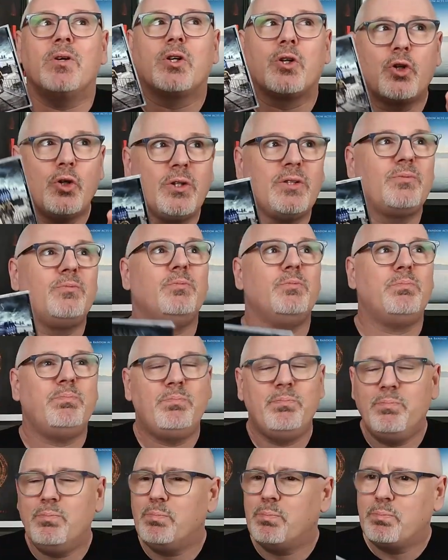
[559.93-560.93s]

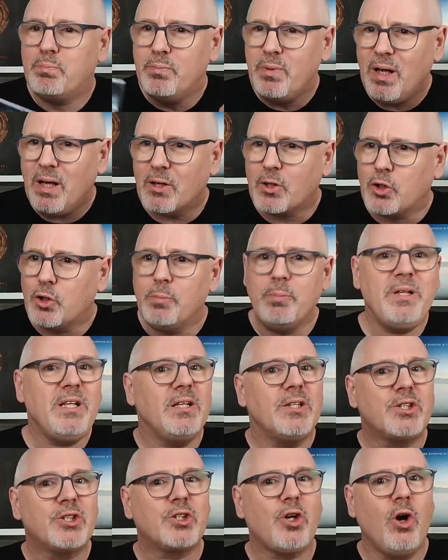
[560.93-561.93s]
could be
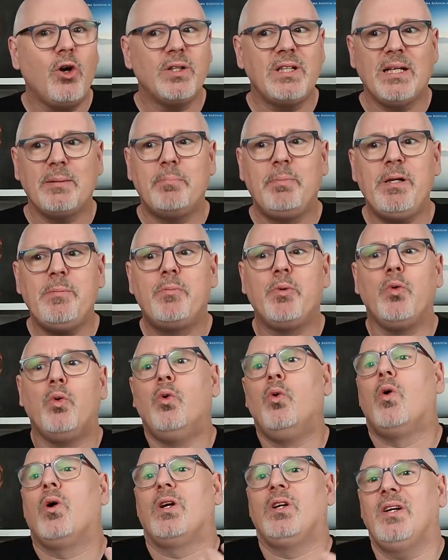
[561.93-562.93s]
a song that people
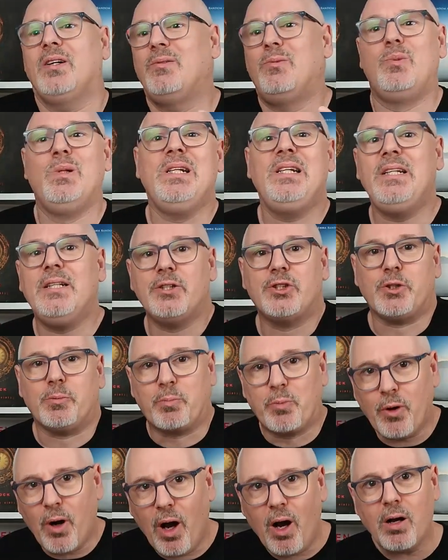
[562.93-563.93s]
who are not really into
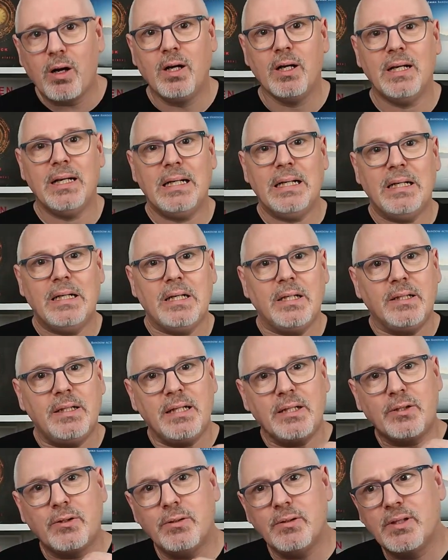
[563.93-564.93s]
prog,
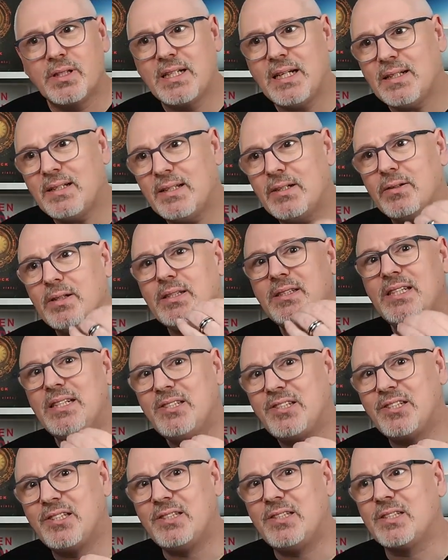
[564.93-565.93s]
that could get their
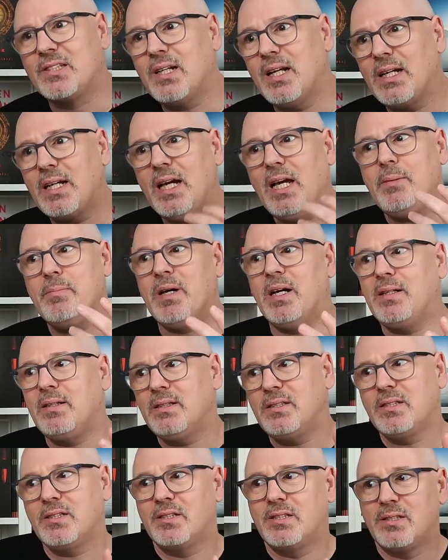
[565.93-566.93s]
attention. It's like, hey man,
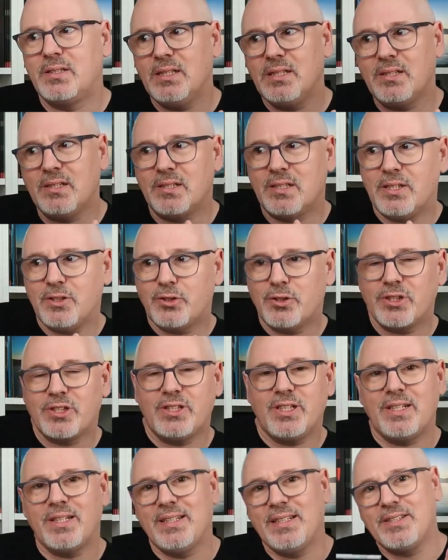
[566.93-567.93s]
this is
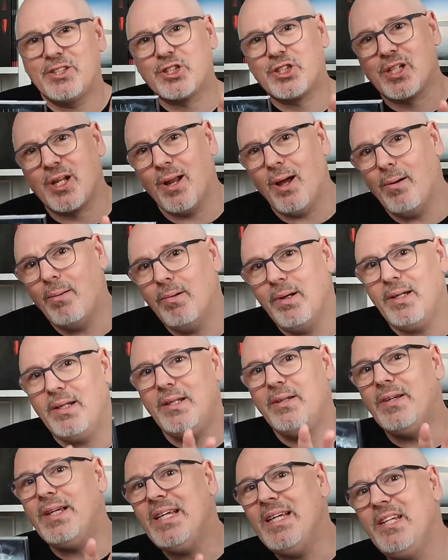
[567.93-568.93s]
interesting, and then slowly
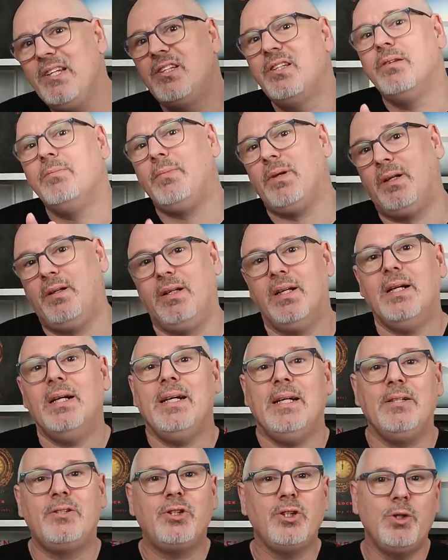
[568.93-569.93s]
you ease them
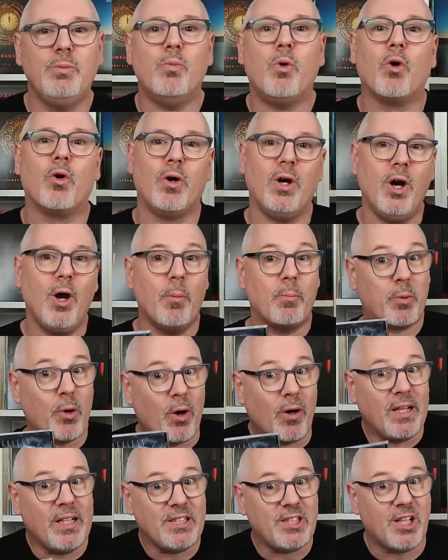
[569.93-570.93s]
into the more
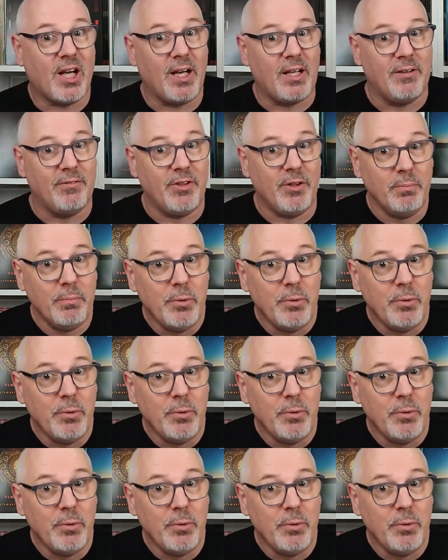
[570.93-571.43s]
proggy side of the